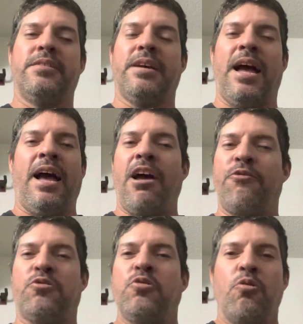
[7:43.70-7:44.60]
I have
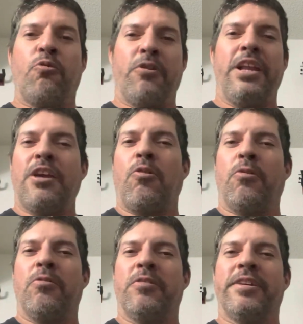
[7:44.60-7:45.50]
two really
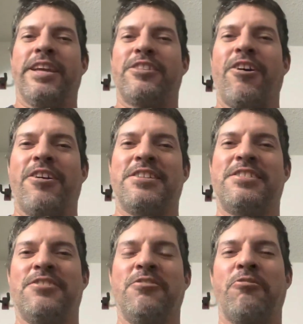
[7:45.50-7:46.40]
cool guitars,
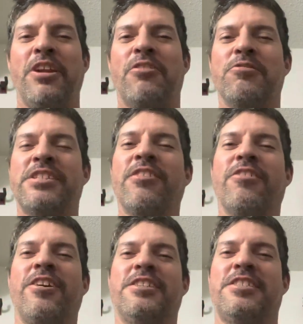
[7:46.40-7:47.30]
two really cool single
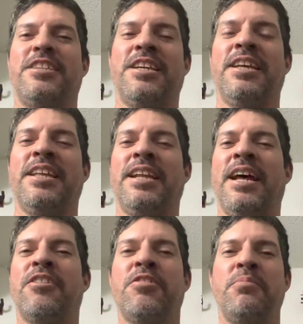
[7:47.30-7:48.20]
cuts, and
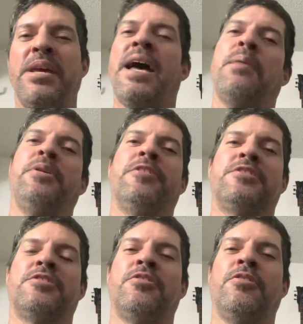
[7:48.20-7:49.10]
I couldn't be happier.
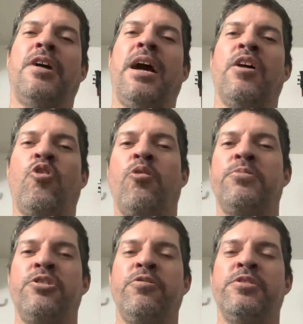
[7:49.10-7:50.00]
So I hope
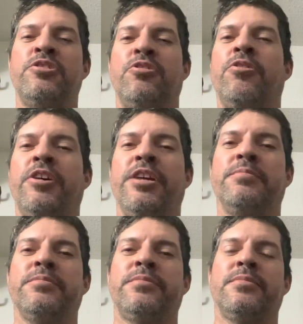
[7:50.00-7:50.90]
you enjoy
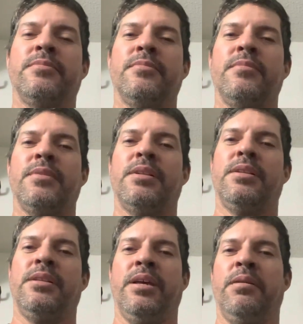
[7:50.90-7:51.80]

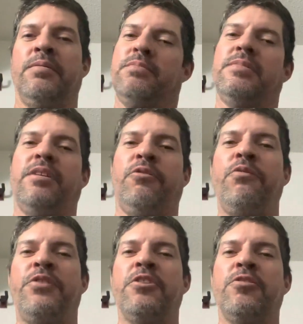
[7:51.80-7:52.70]
the
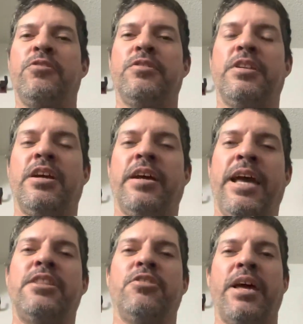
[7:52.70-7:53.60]
review, the
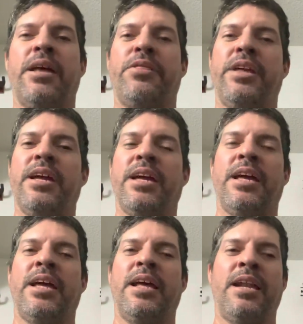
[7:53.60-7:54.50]
head-to-head thing,
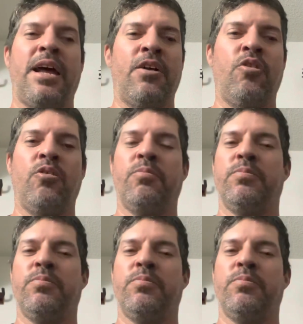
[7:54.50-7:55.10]
and I hope